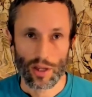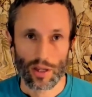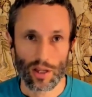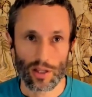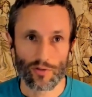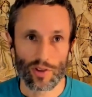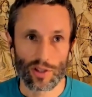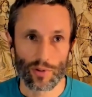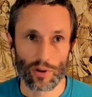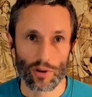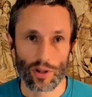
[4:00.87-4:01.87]
It's
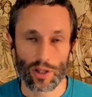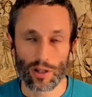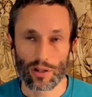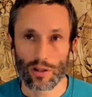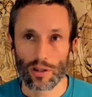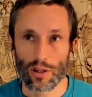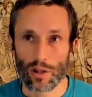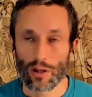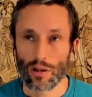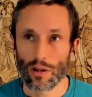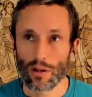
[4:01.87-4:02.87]
visible in,
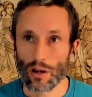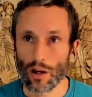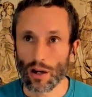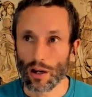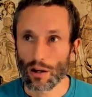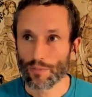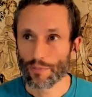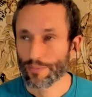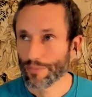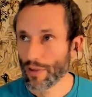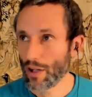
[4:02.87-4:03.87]
um,
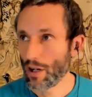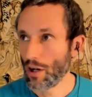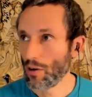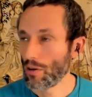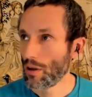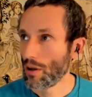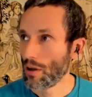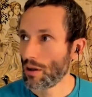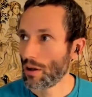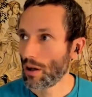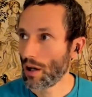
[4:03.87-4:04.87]
you know,
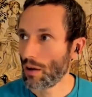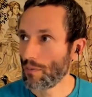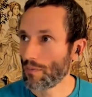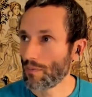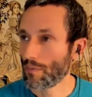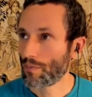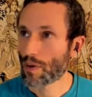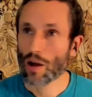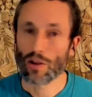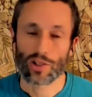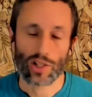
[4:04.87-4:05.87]
um,
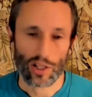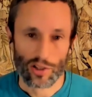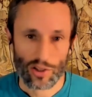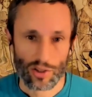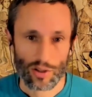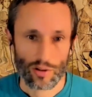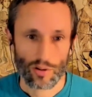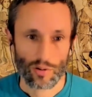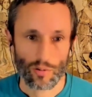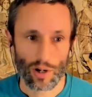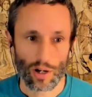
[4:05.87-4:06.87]
politics,
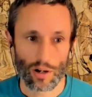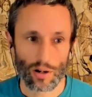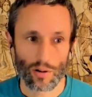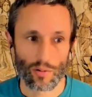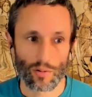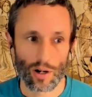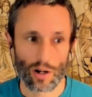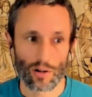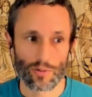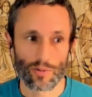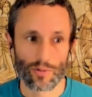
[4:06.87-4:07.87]
where,
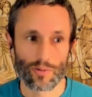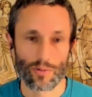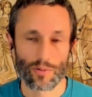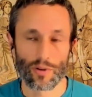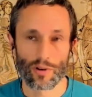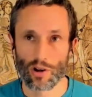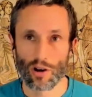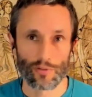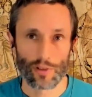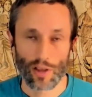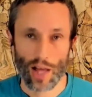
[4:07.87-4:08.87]
where there's an
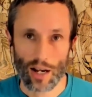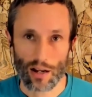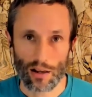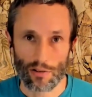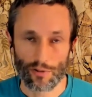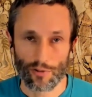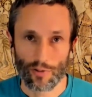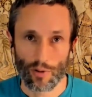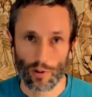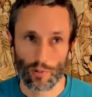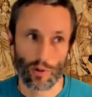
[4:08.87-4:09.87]
awful lot of,
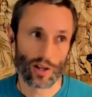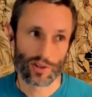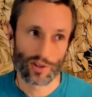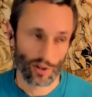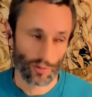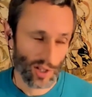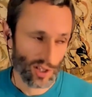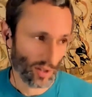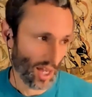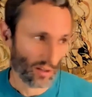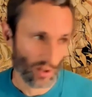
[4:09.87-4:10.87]
or was until
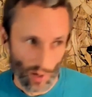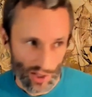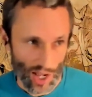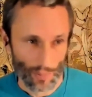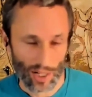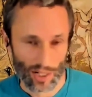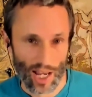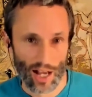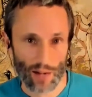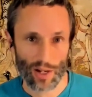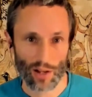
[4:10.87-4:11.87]
recently, I don't know what's happening
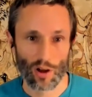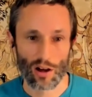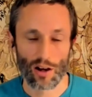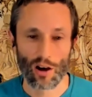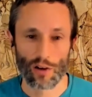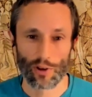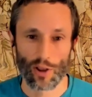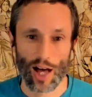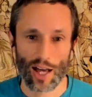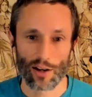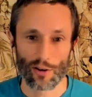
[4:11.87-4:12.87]
now, but an awful
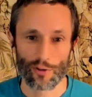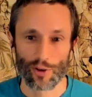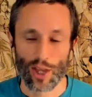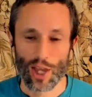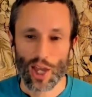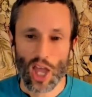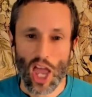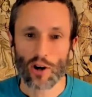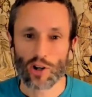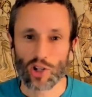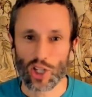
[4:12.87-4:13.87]
lot of
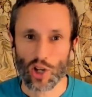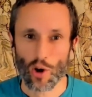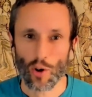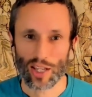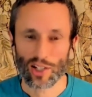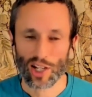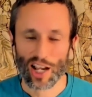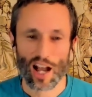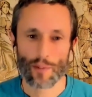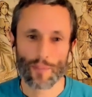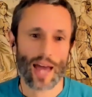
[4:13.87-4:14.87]
energy going into
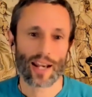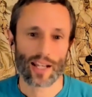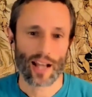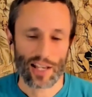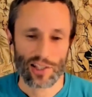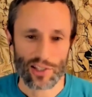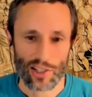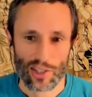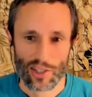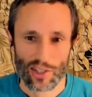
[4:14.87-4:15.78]
combating ISIS